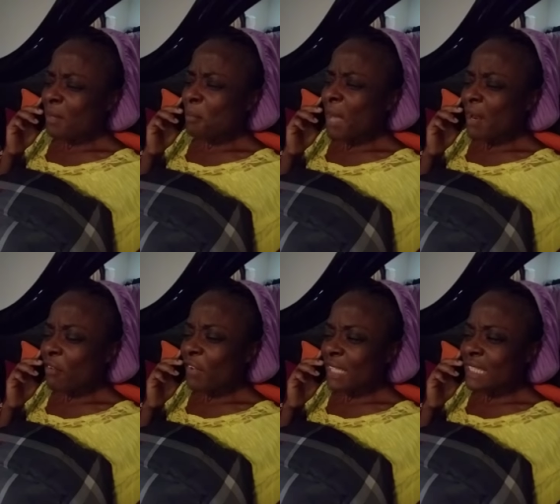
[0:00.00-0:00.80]
Matter
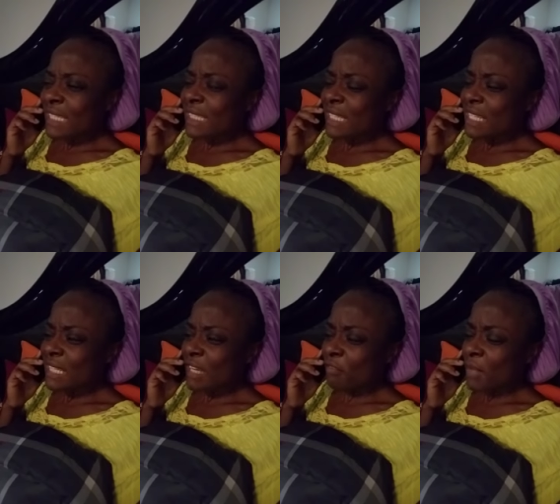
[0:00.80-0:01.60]
of fact,
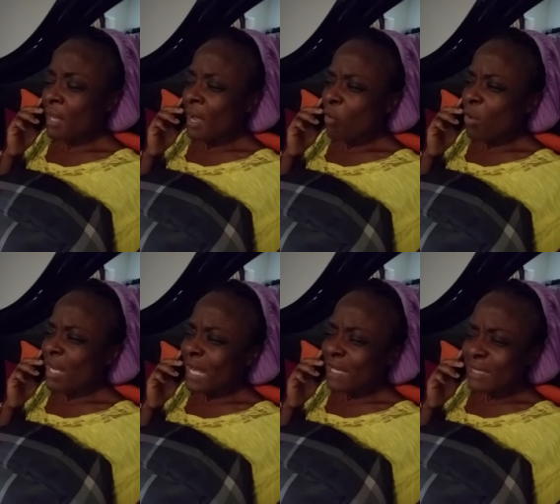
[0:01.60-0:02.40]
just give me
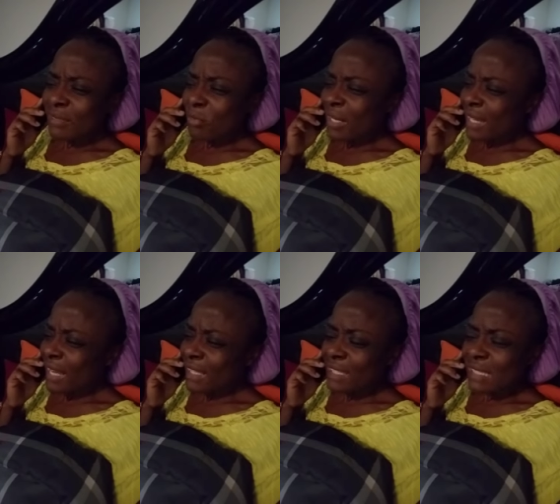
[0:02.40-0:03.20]
what
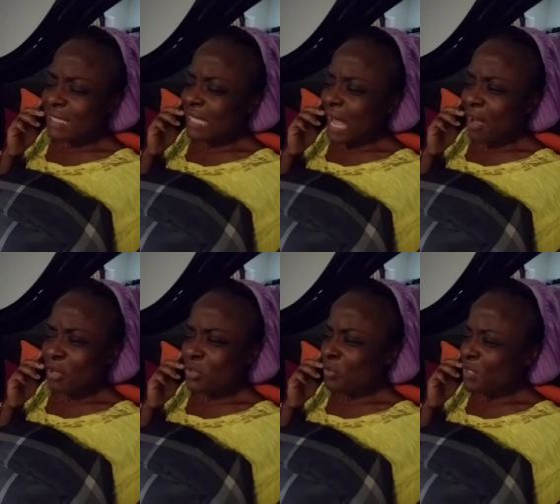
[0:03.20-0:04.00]
kind of
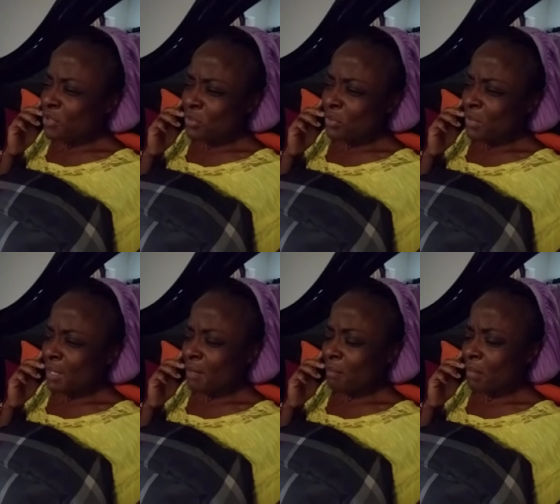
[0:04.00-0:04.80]
style you be doing
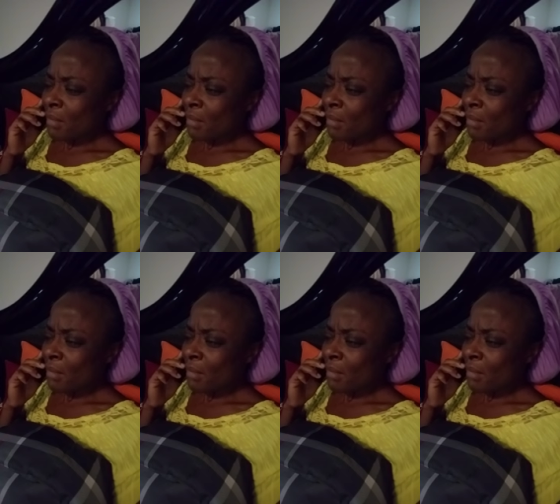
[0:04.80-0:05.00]
with him.